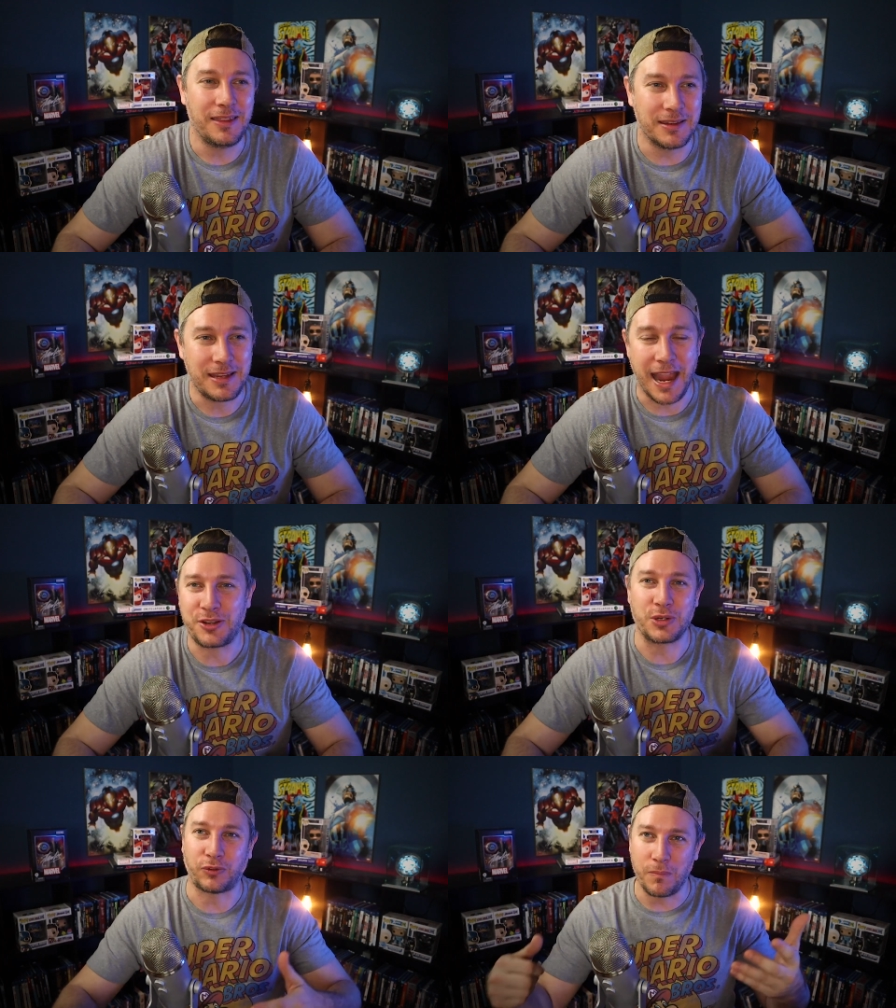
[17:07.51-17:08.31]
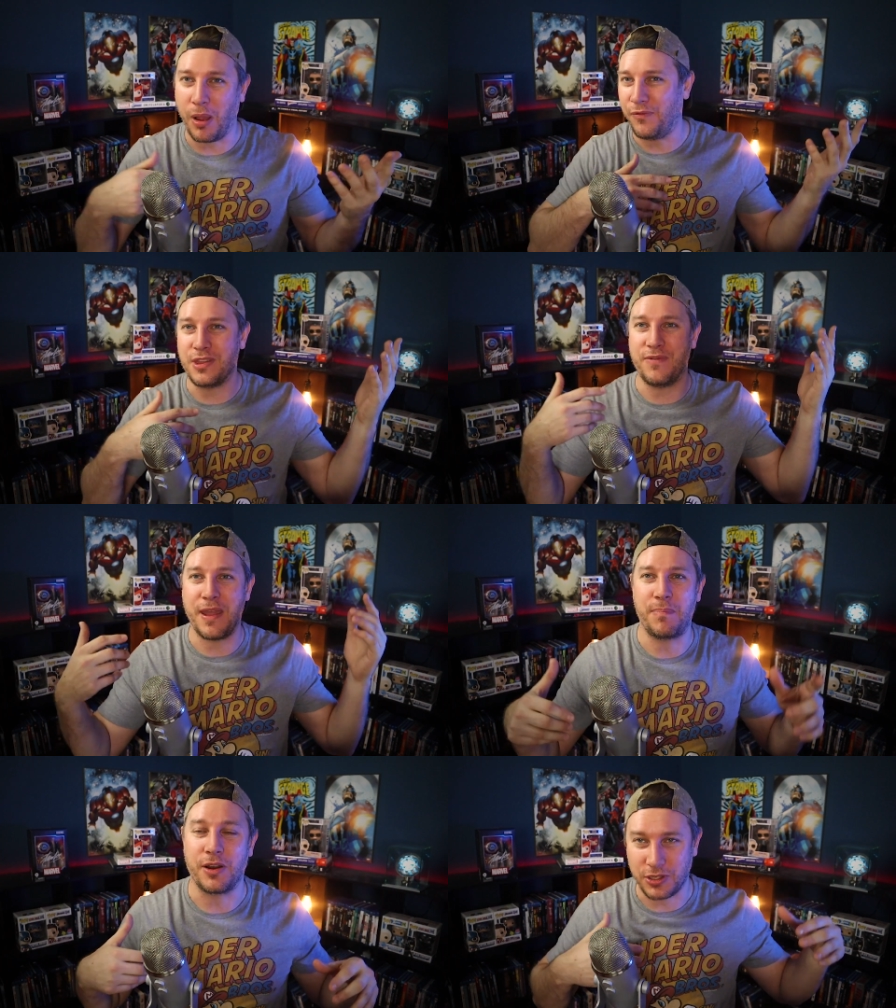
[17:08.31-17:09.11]
this actress from Buffy the
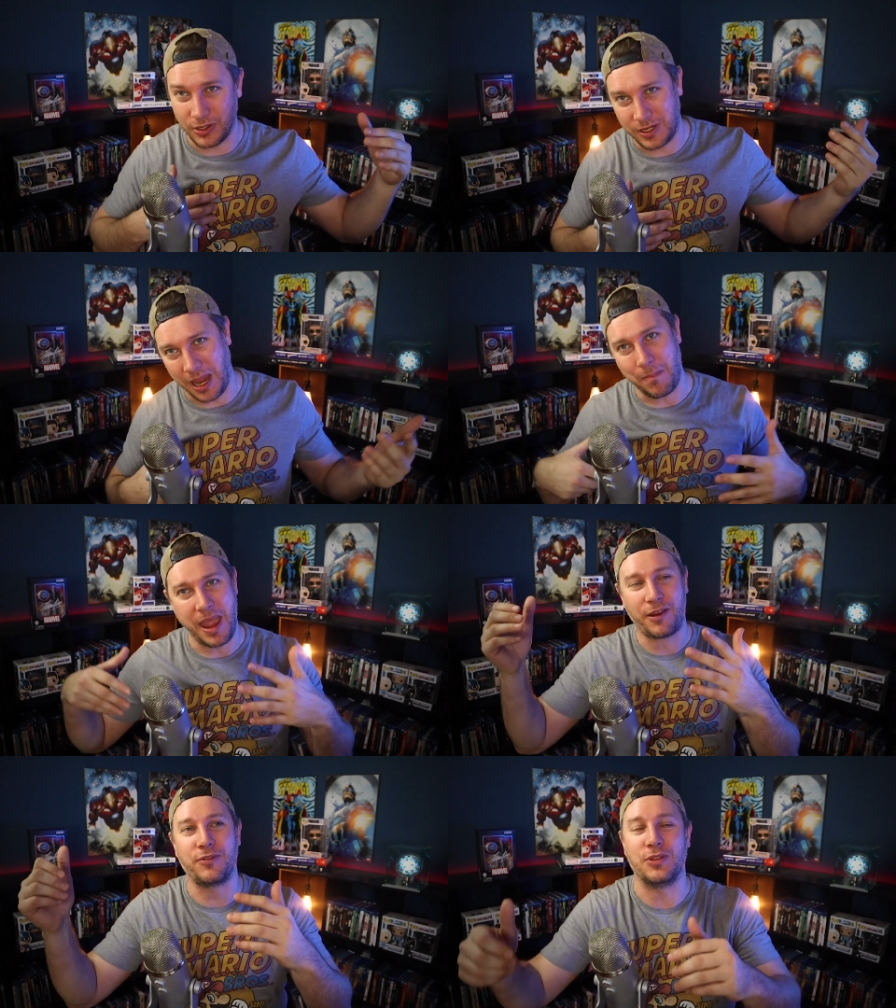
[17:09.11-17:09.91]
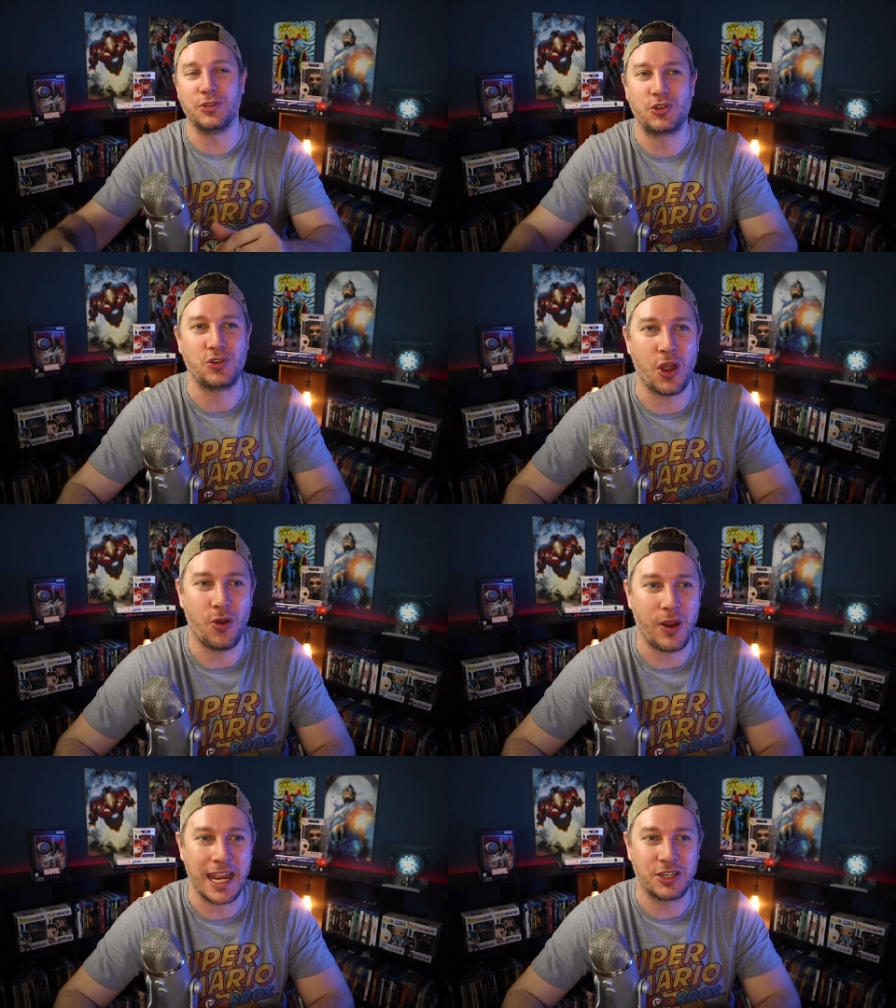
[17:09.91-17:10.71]
Vampire Slayer came back for this
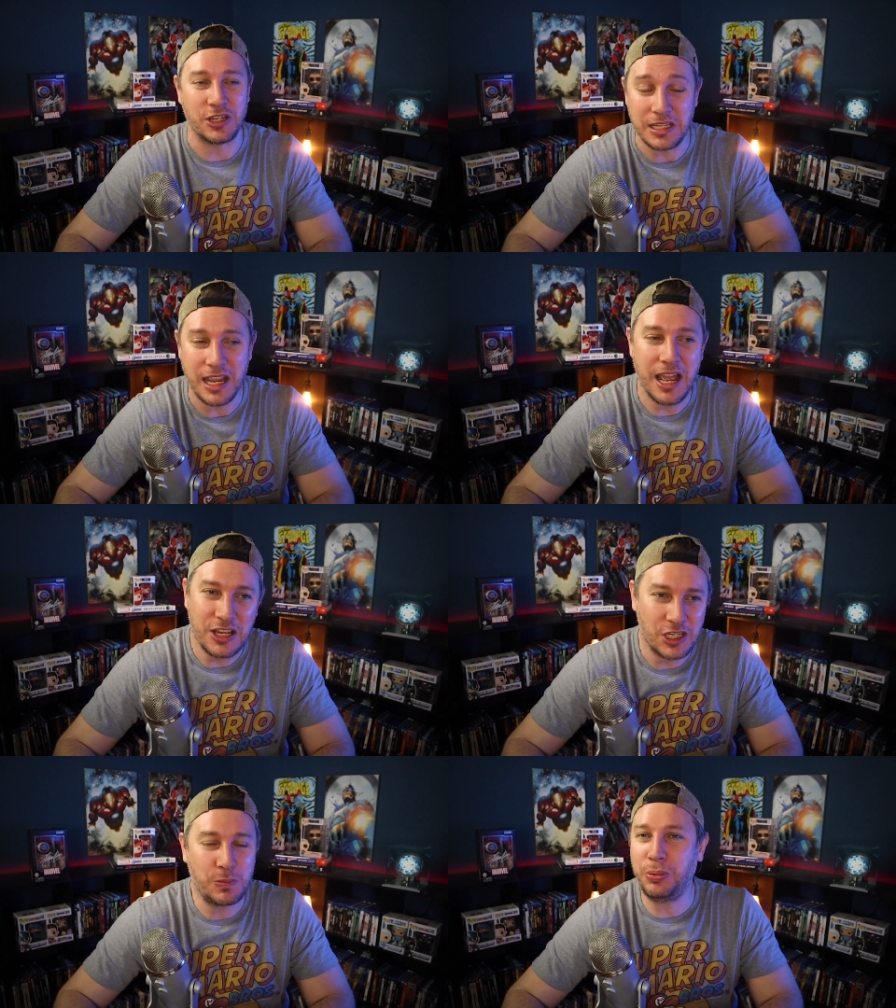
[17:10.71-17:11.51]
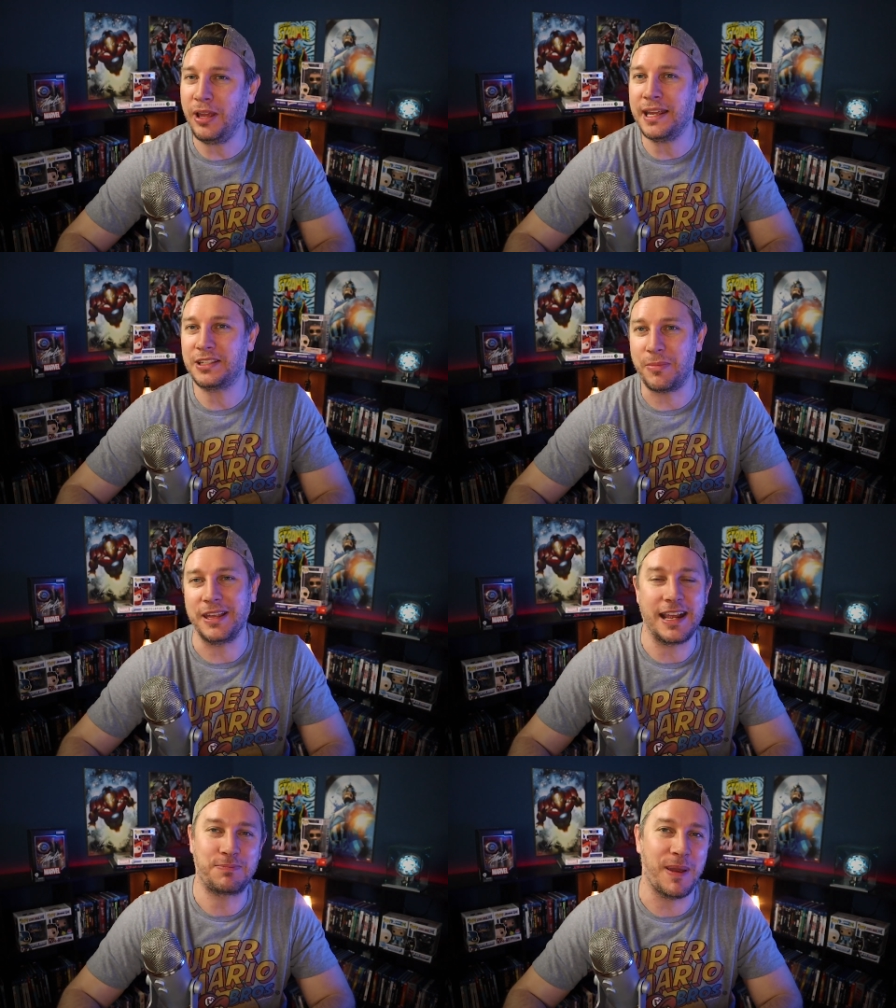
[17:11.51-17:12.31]
show, and she's she's playing
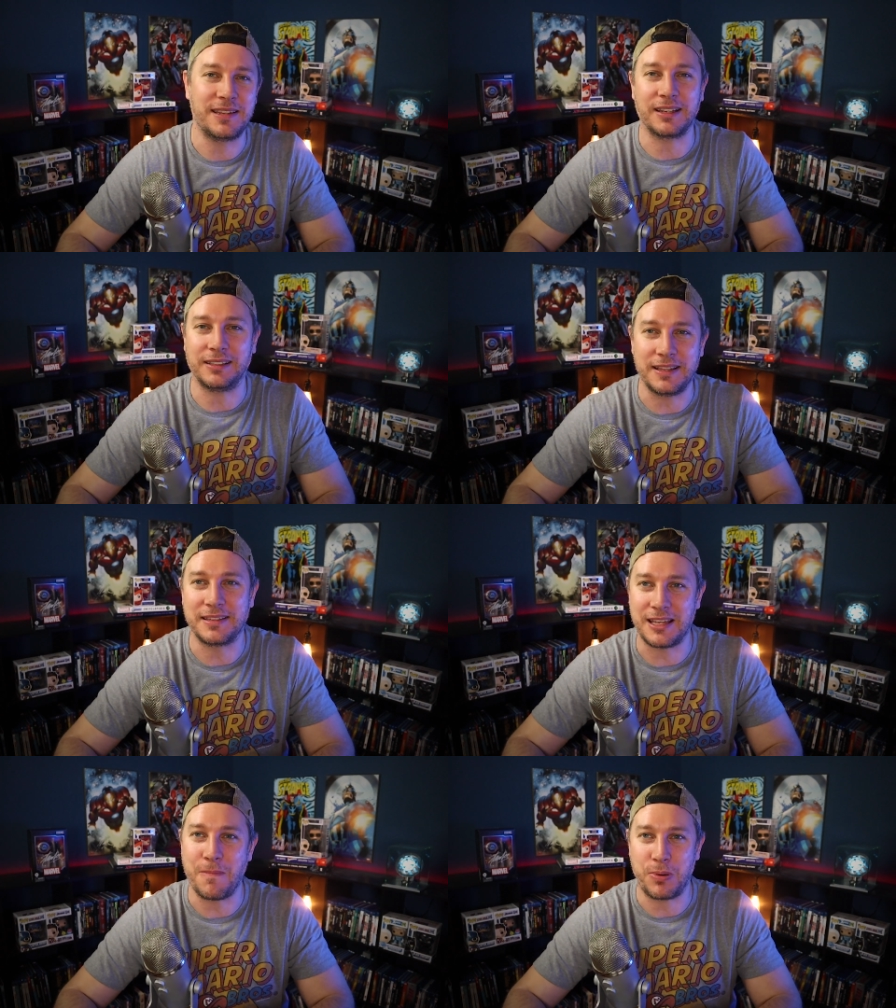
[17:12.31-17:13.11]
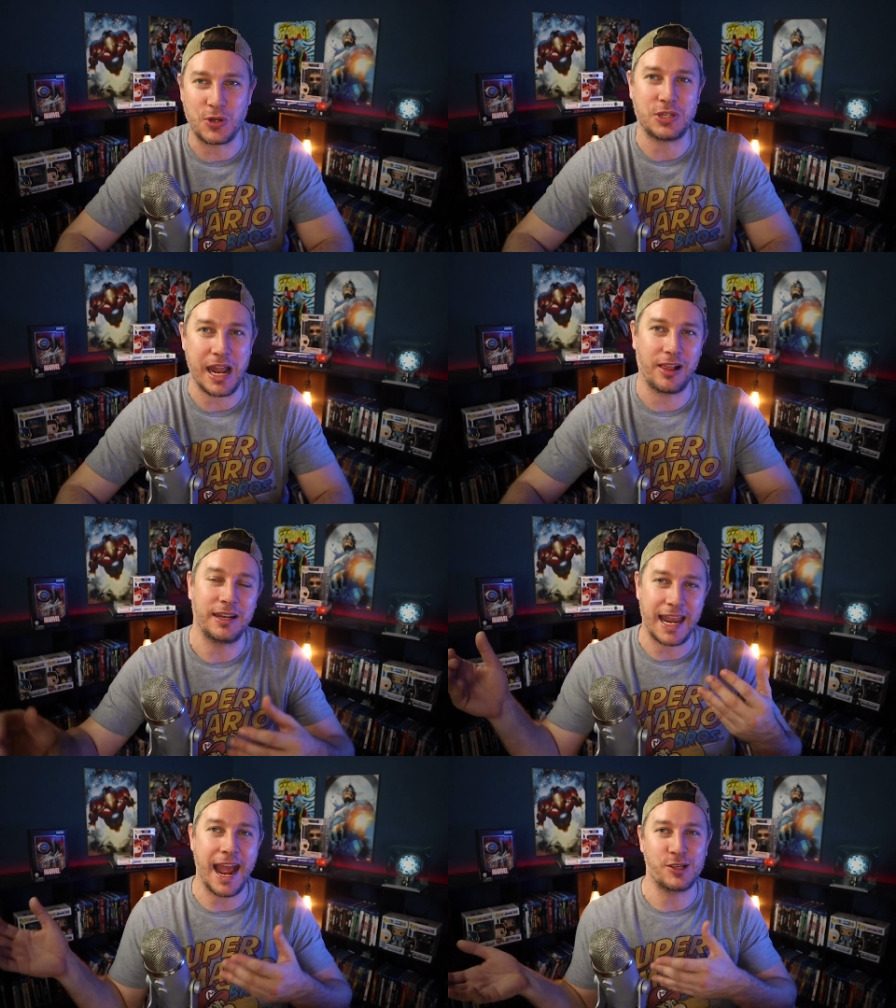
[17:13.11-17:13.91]
someone that has basically the same
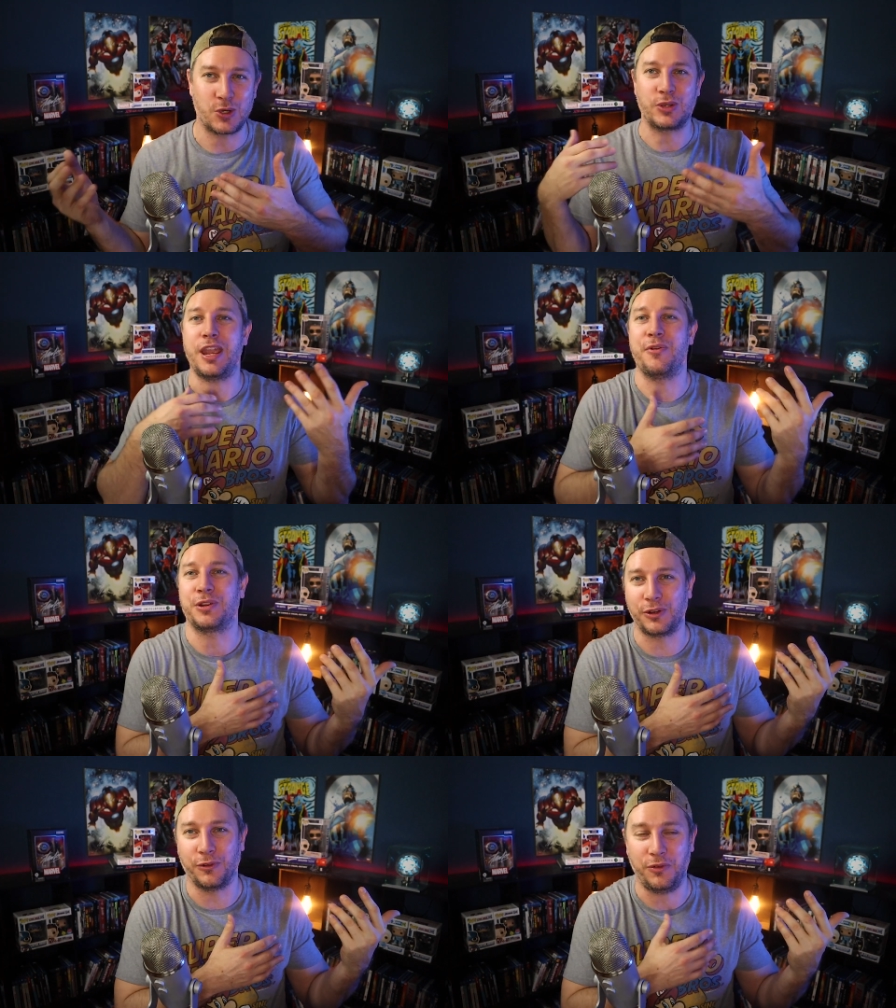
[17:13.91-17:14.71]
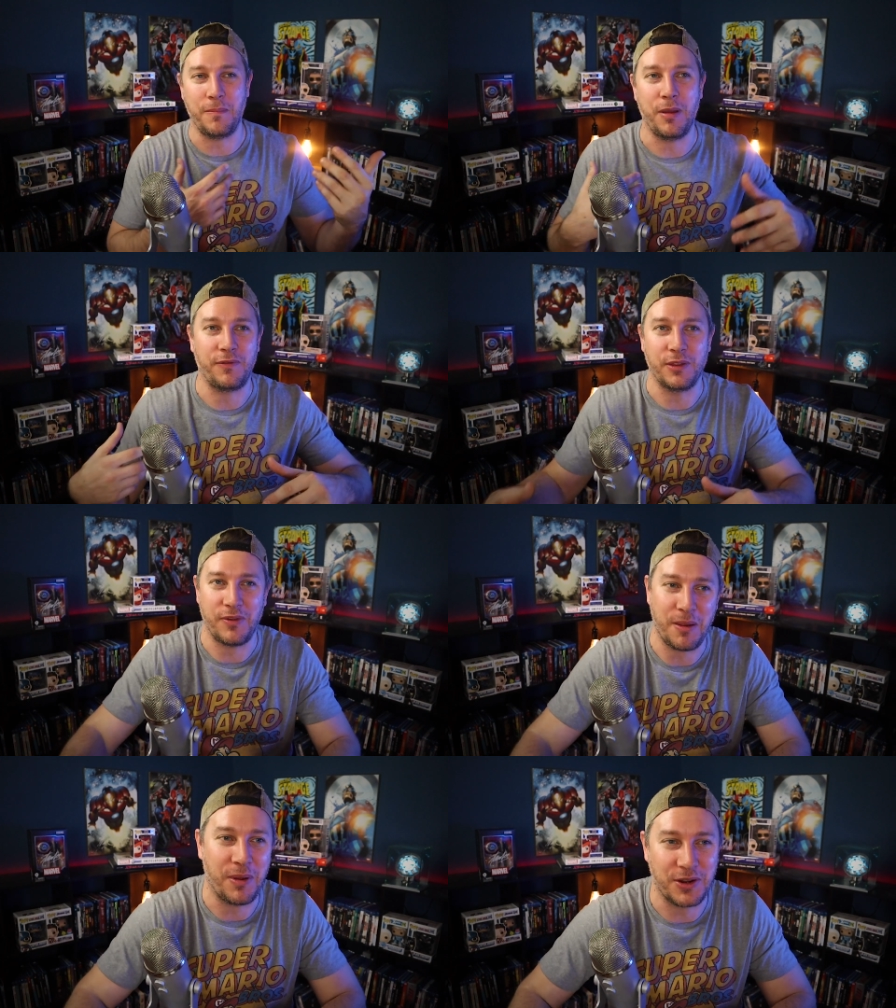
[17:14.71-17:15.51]
personality as her character from Buffy the
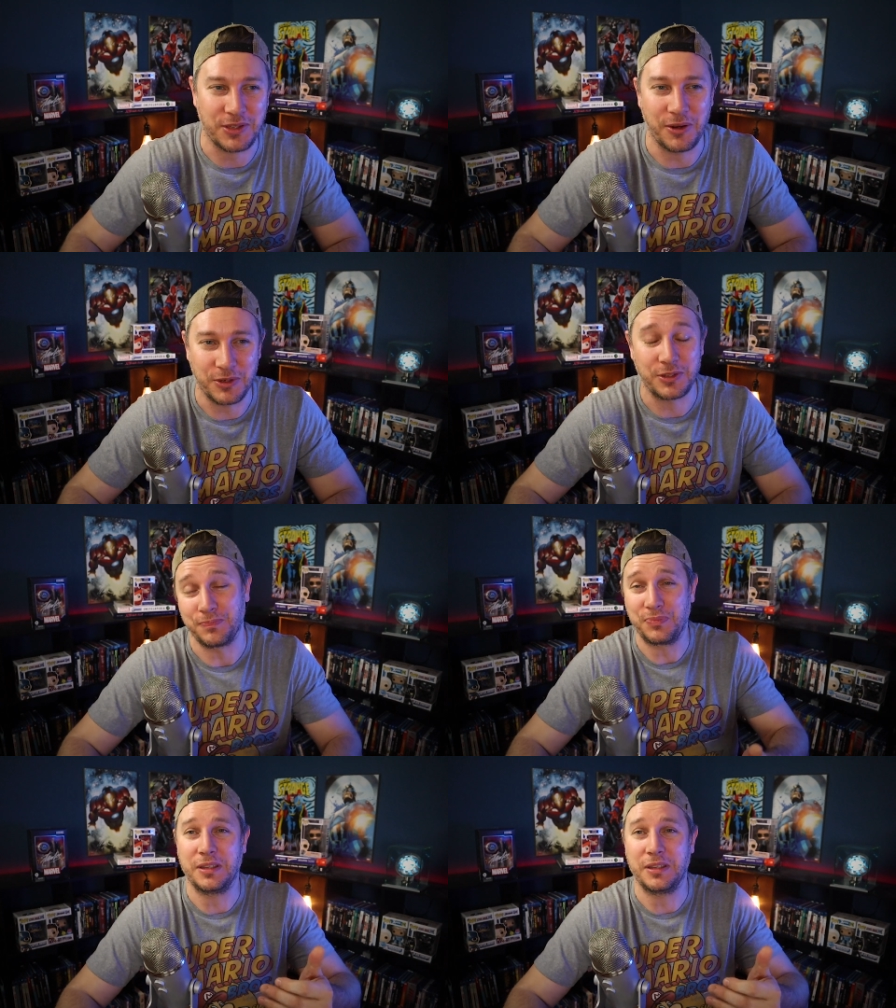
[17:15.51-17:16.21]
Vampire Slayer, which